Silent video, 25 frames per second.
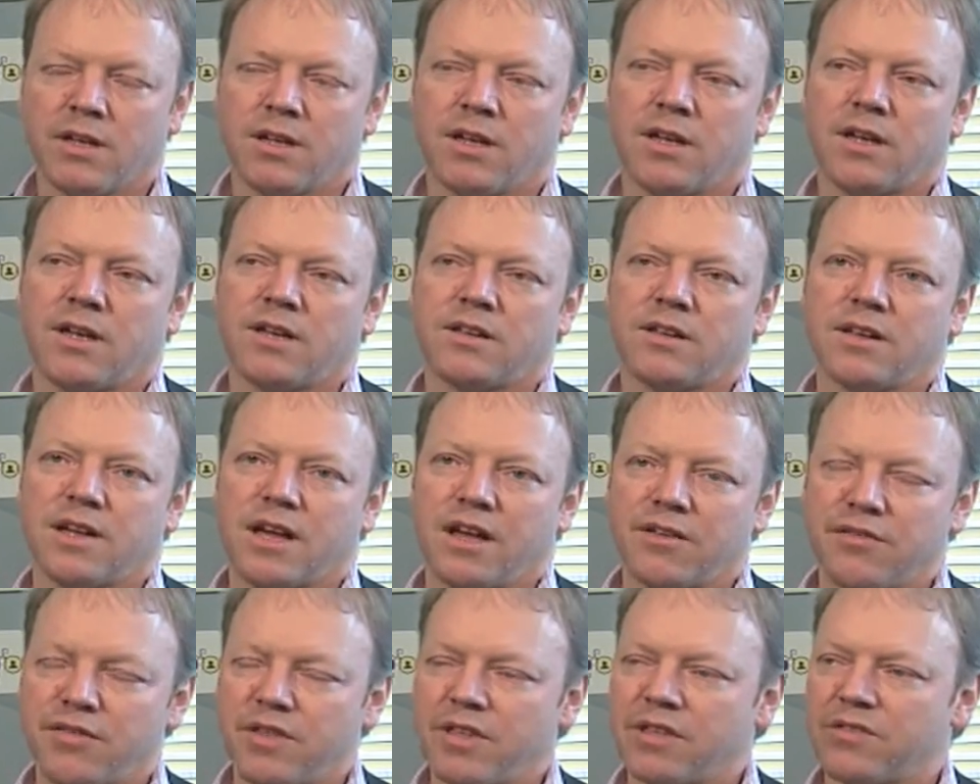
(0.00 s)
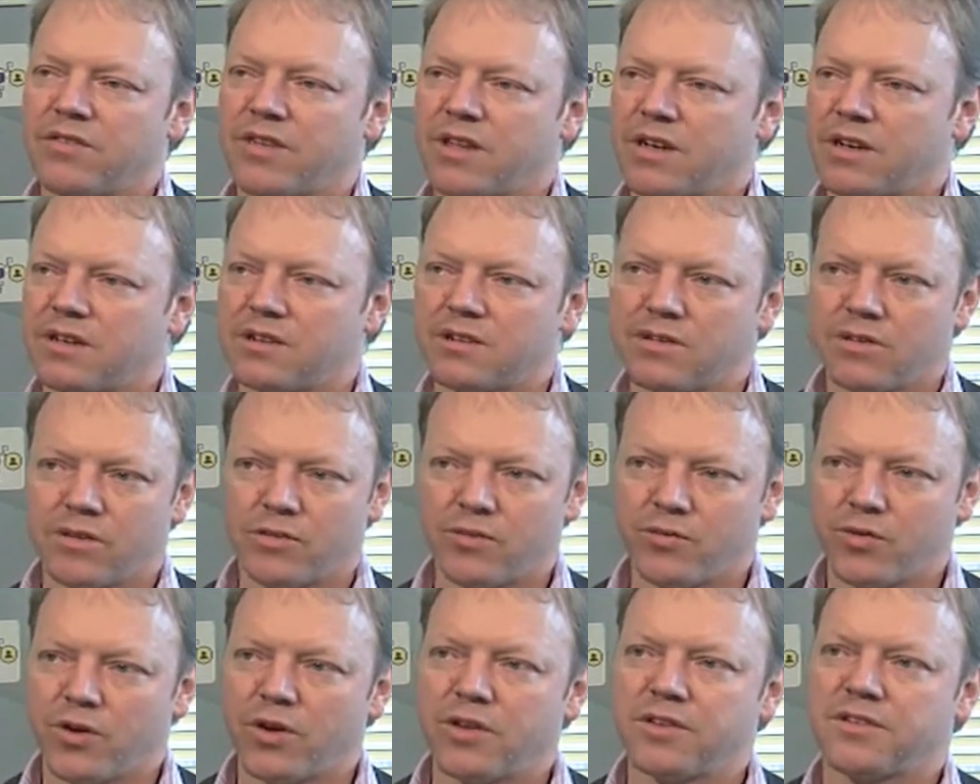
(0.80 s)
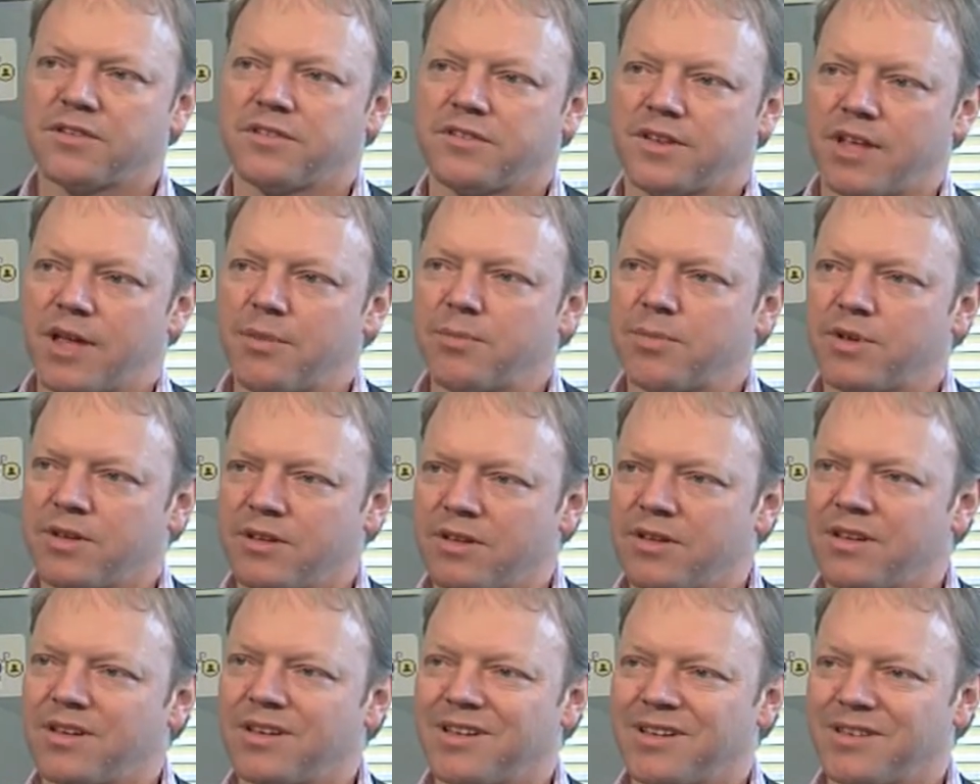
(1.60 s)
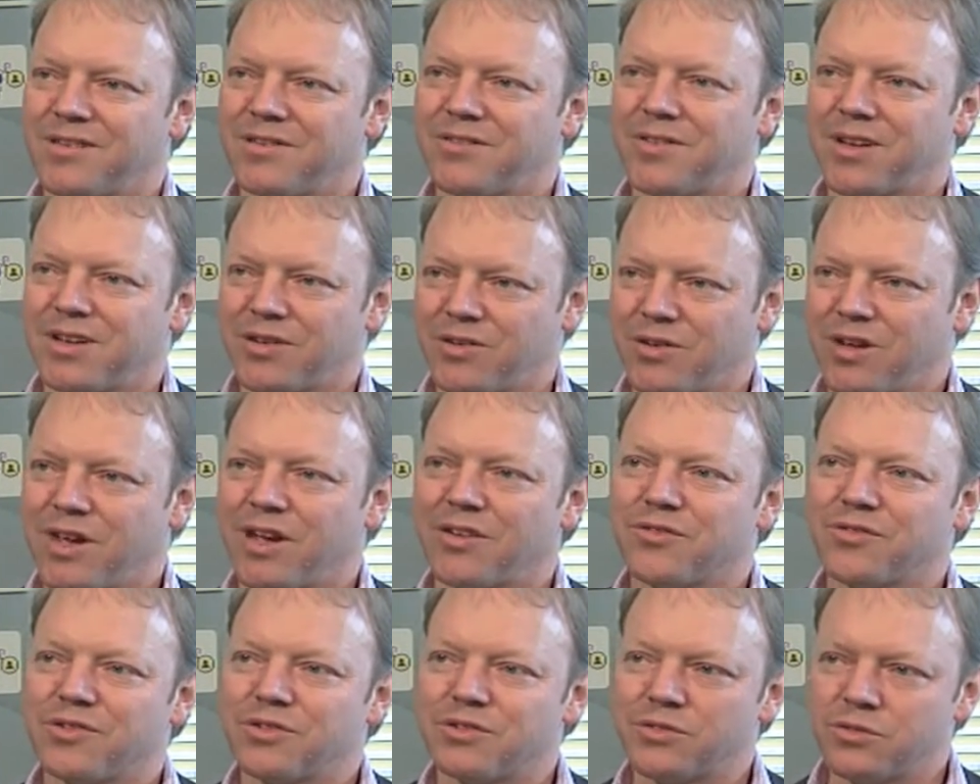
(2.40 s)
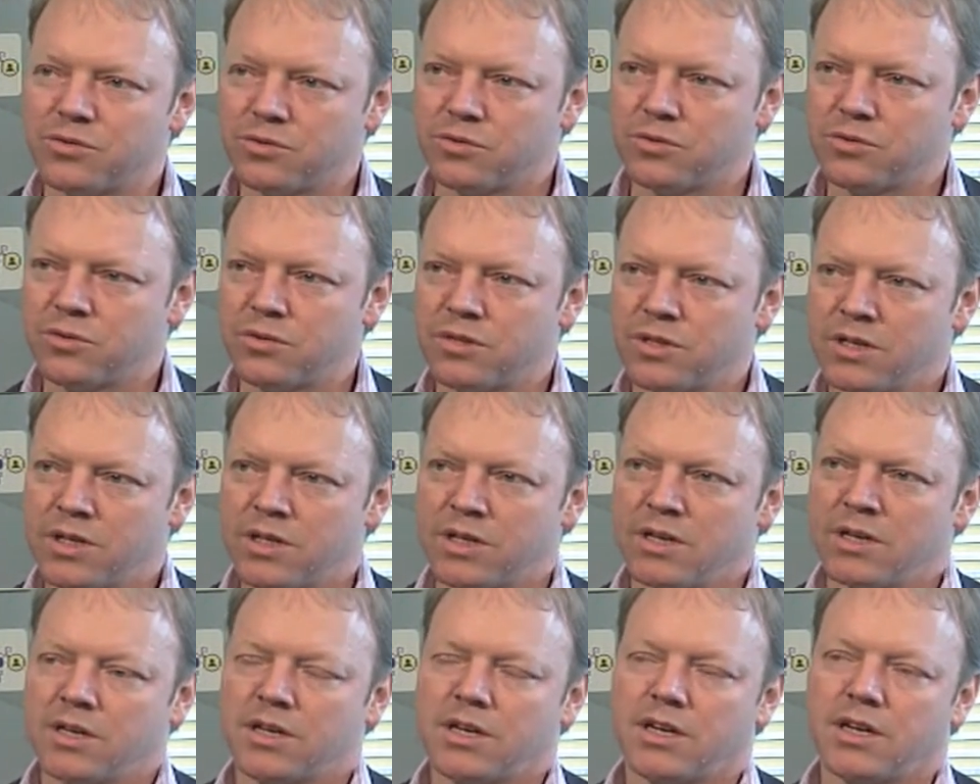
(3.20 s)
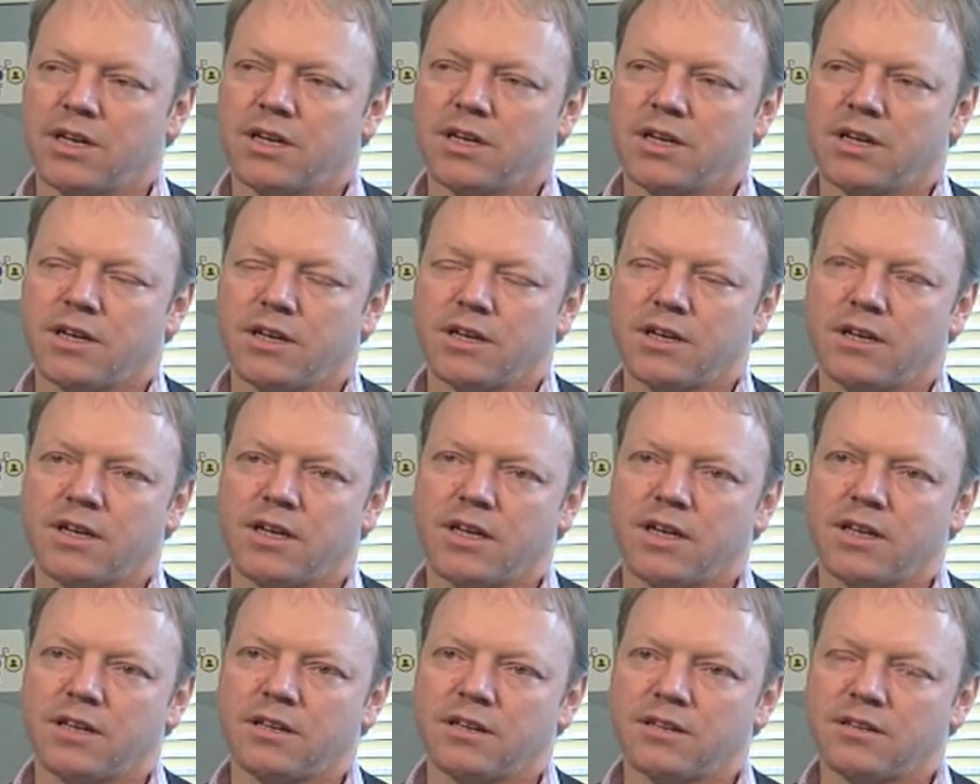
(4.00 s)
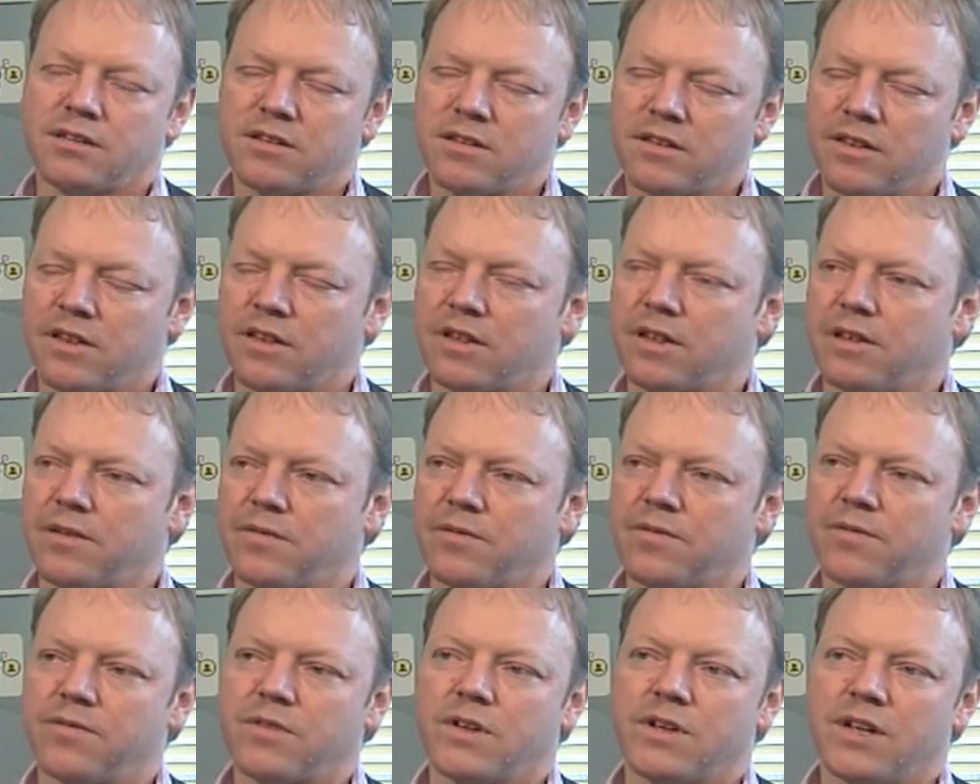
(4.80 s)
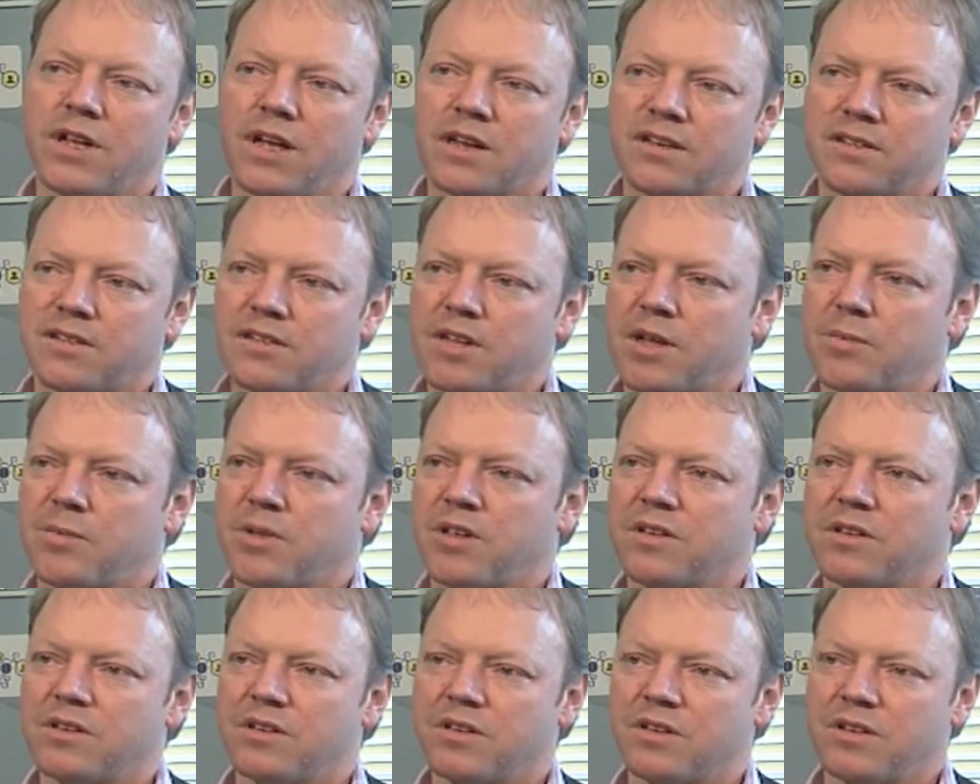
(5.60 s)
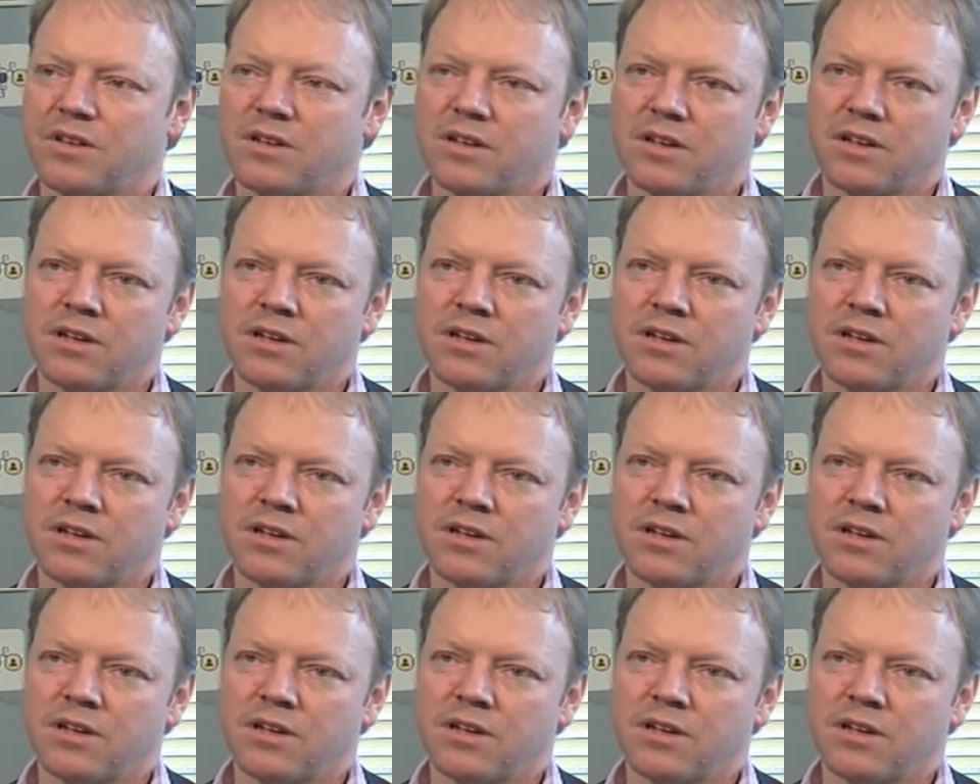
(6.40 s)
And I think that is the first step that you have to do. And the next step is